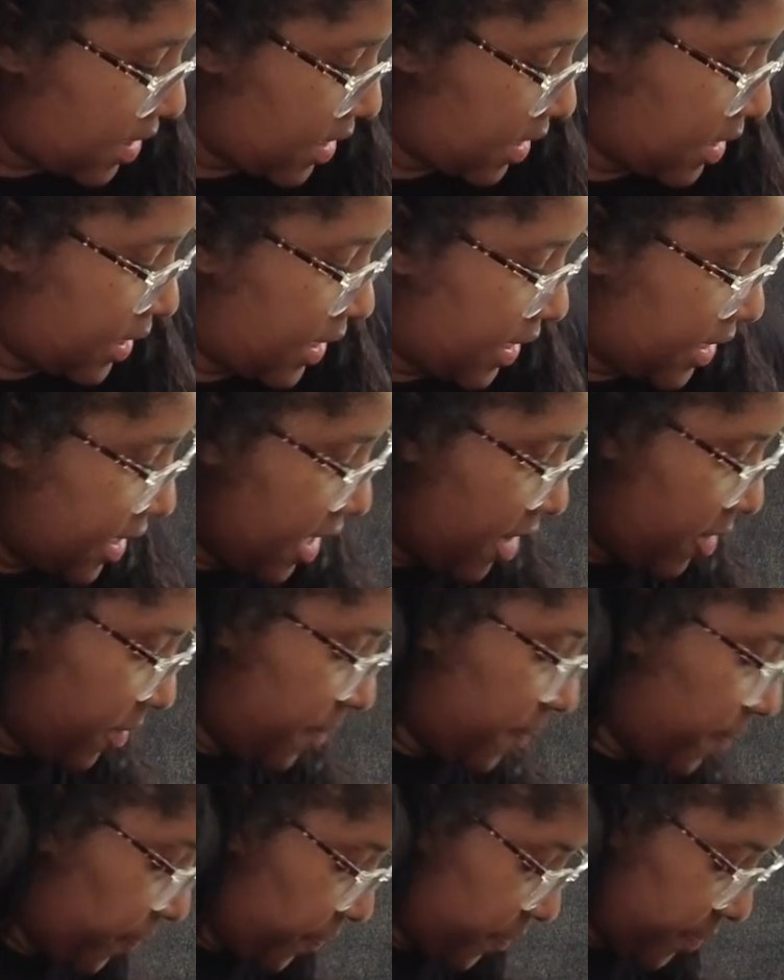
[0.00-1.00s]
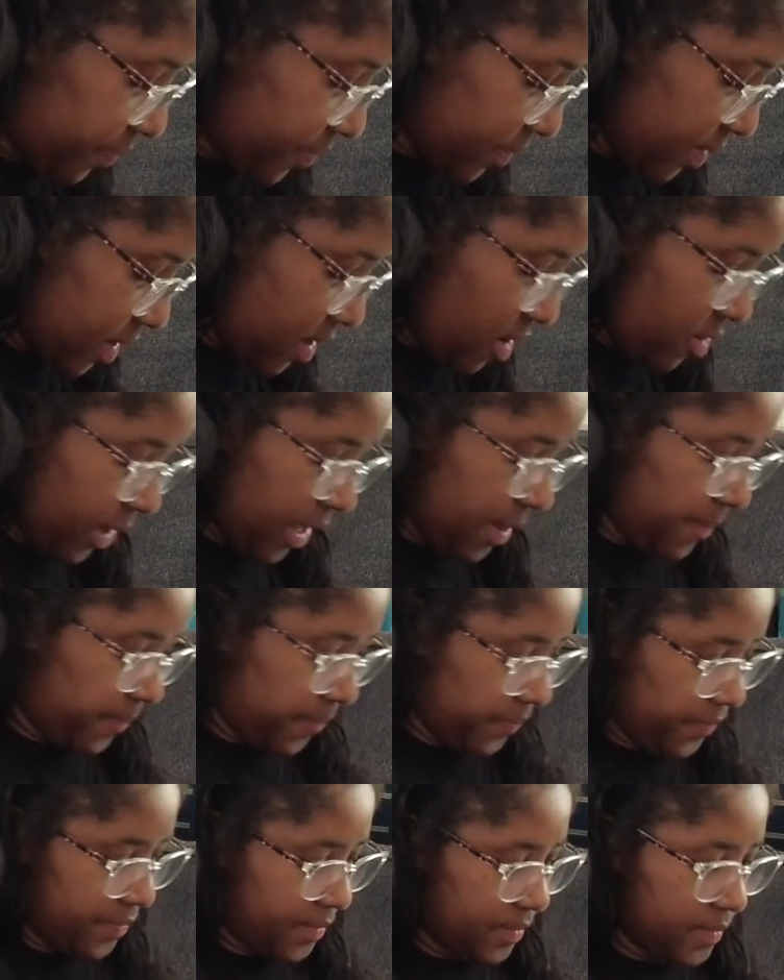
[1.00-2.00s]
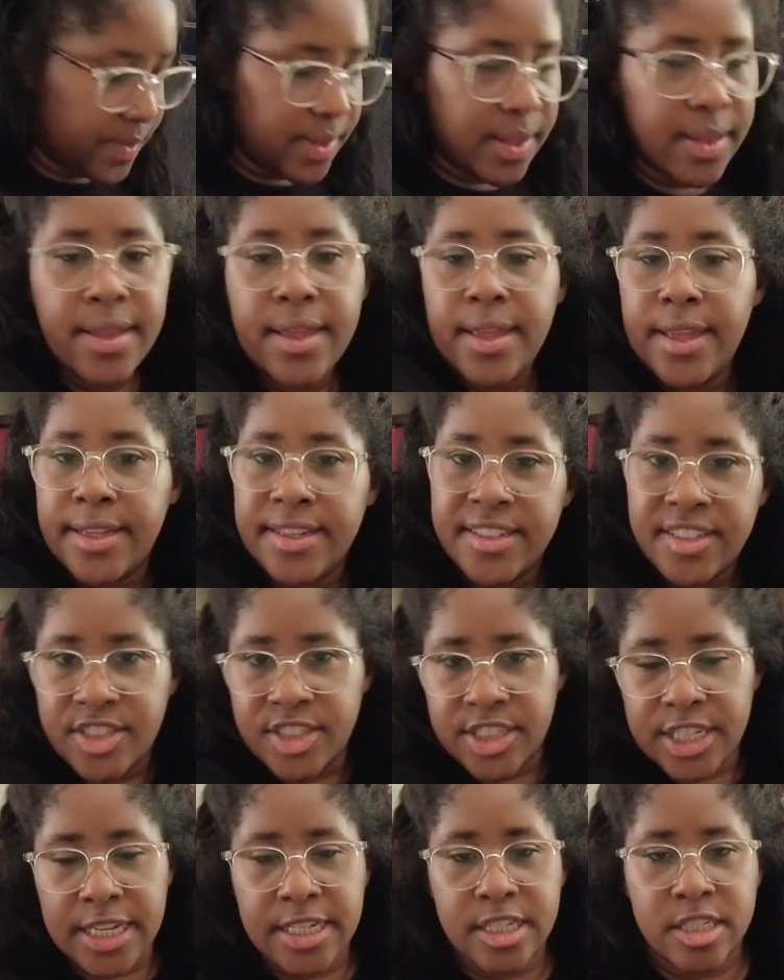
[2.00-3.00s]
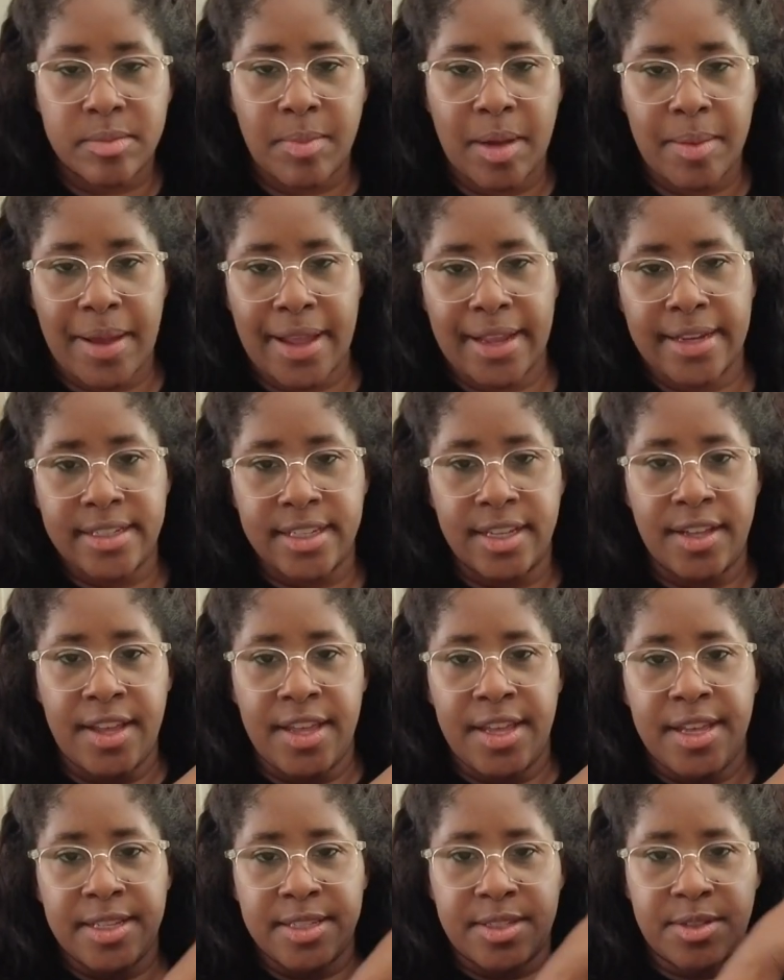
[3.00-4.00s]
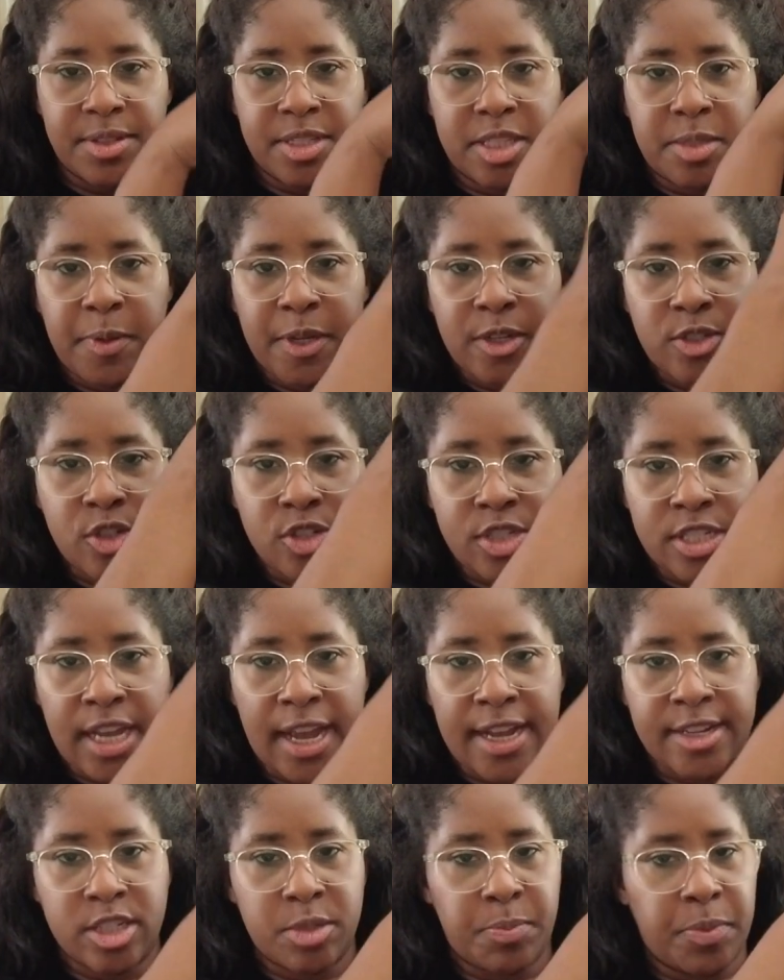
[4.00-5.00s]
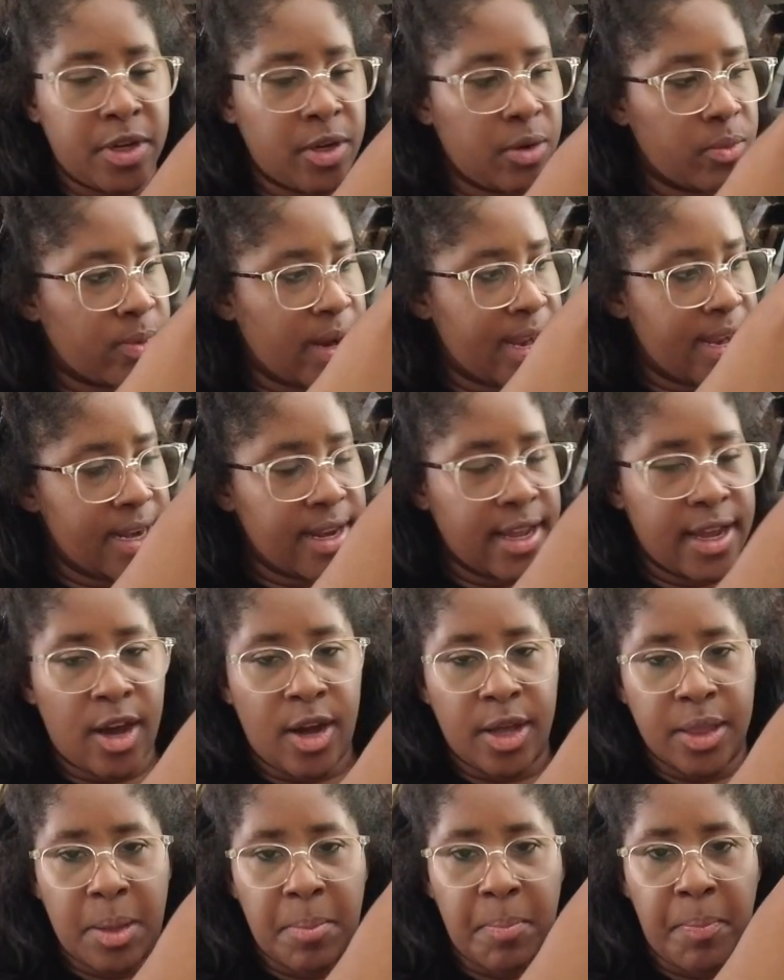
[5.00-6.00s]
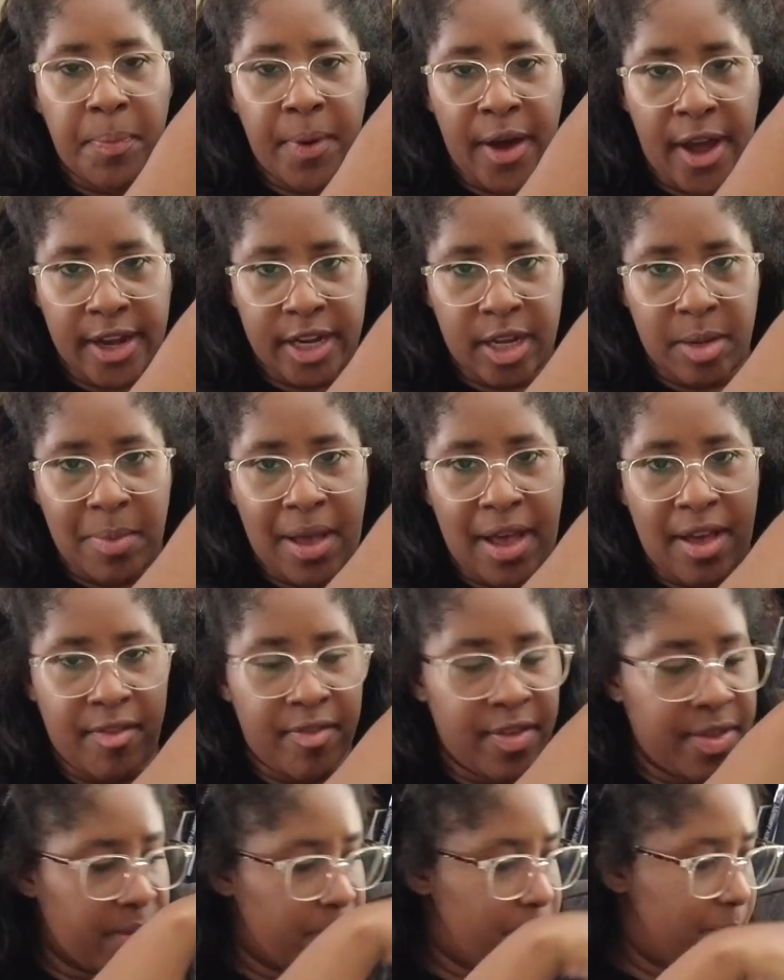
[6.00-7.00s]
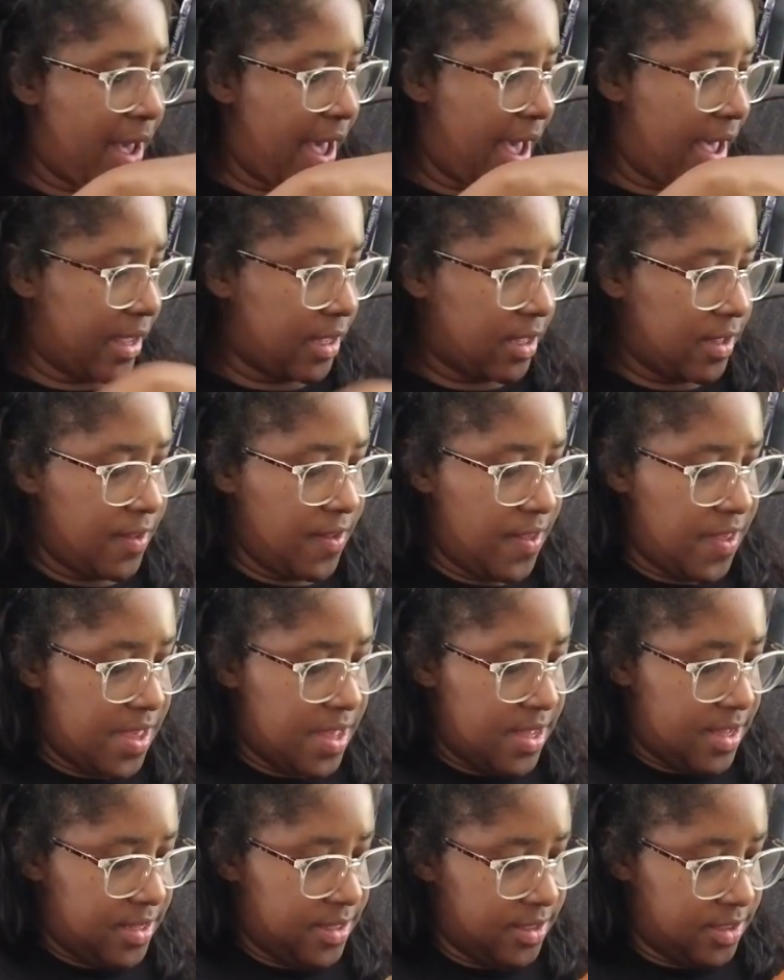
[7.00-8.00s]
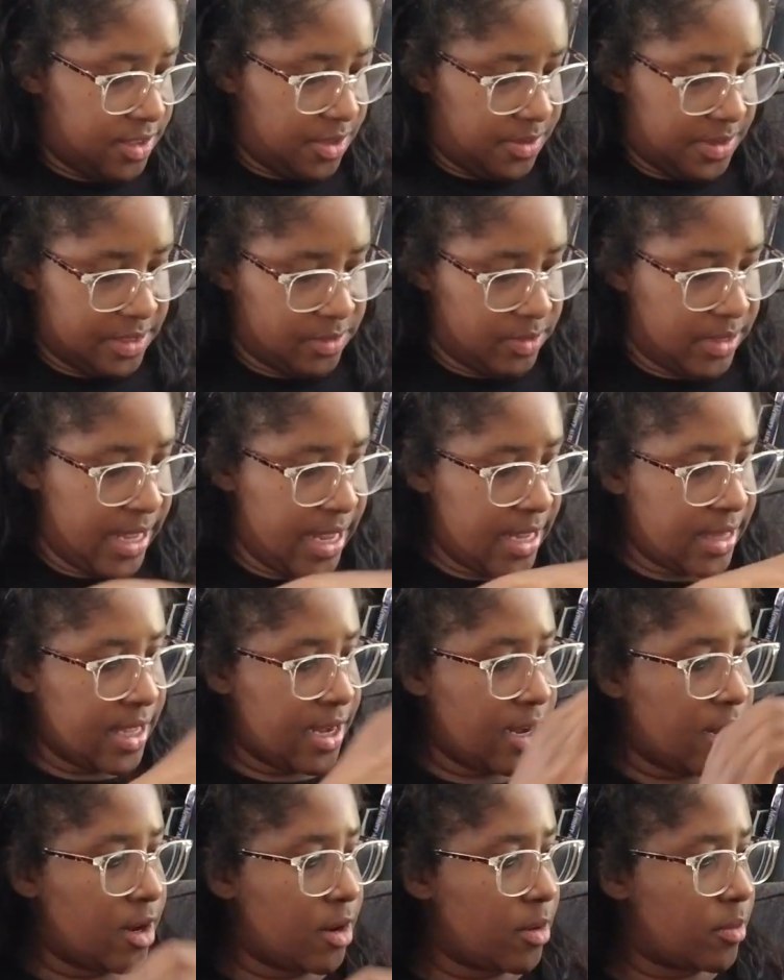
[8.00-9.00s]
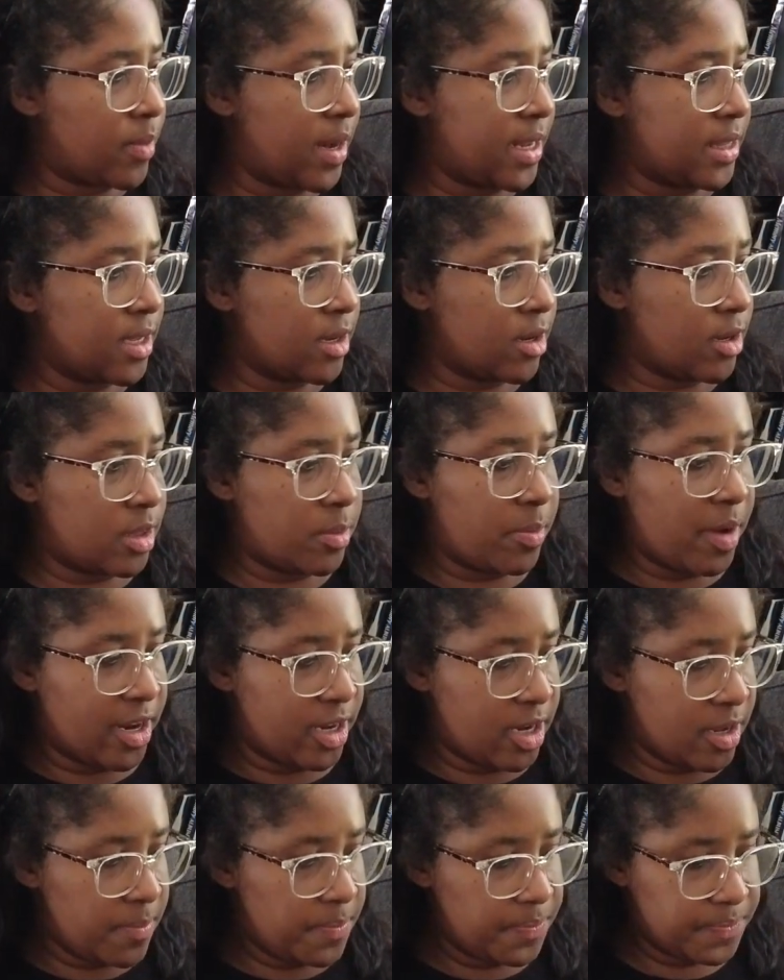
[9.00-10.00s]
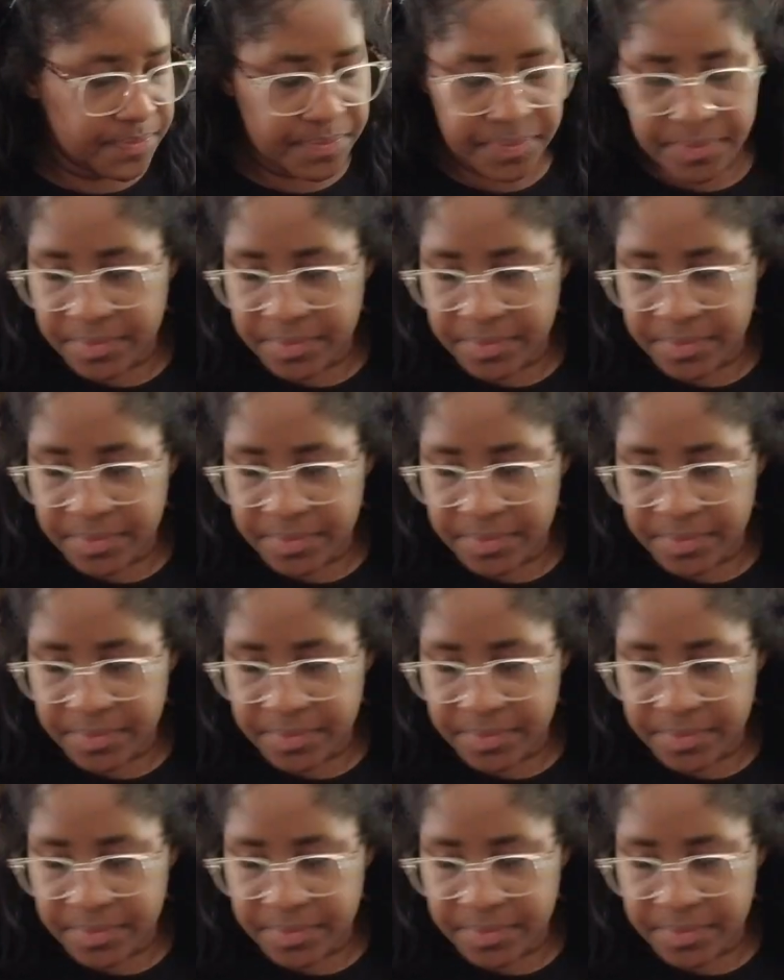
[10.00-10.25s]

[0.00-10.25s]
you lay it down. Okay, changed my mind. So the spirit jersey I just put right on the bottom of the bag. So it's laying there, right there on the bottom.